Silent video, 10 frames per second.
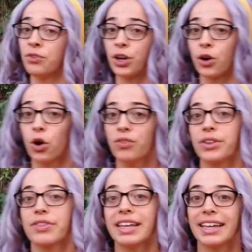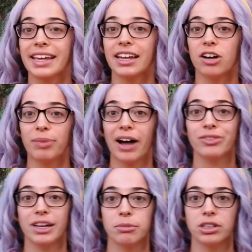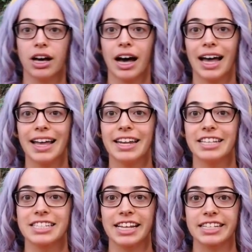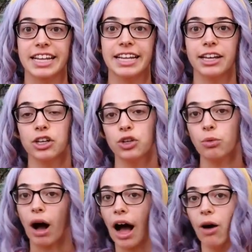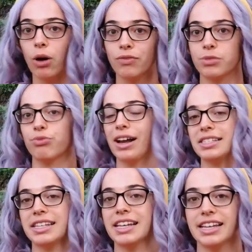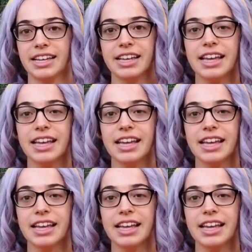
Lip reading: you're overthinking about them a lot and it's like taking you out of the present,